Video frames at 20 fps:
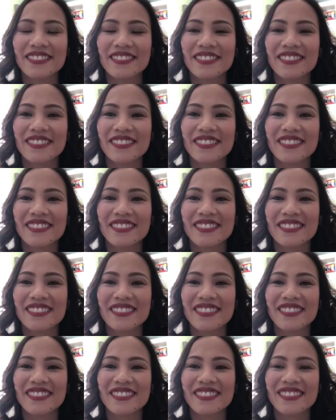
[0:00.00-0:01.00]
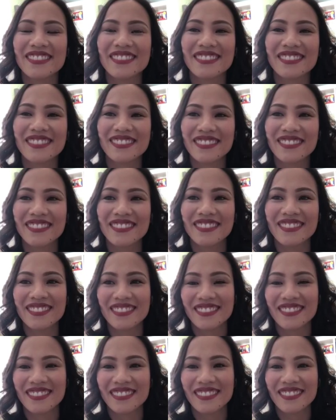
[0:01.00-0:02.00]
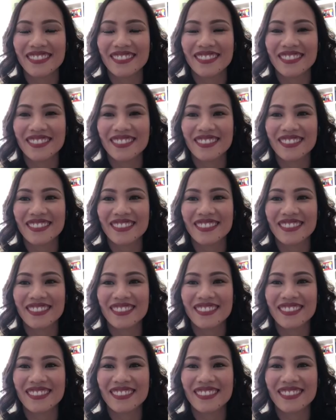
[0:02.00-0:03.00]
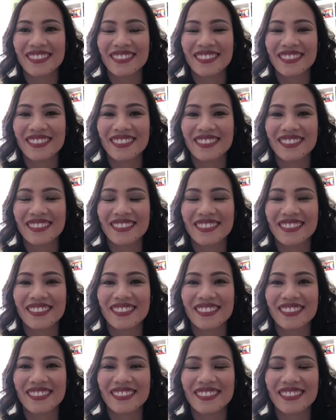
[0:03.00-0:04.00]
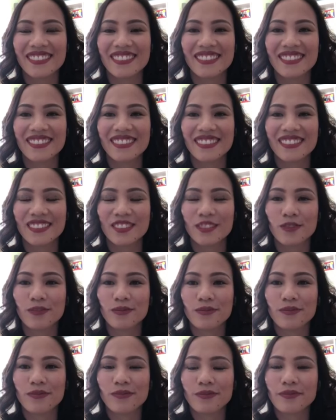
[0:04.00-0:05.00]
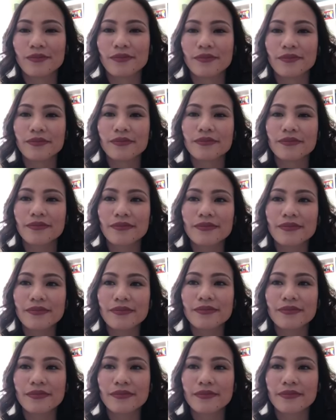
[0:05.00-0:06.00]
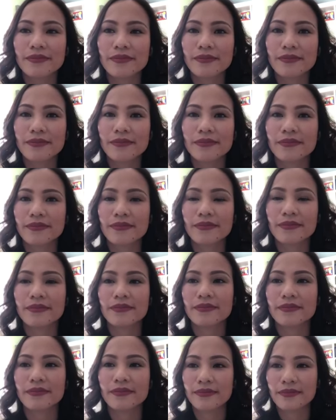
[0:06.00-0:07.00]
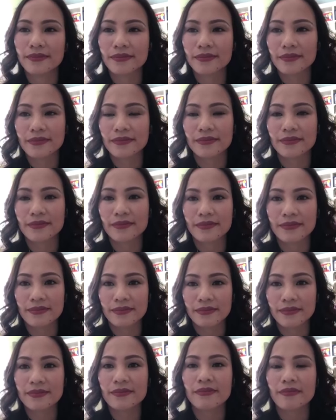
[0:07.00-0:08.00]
The person shown says nothing.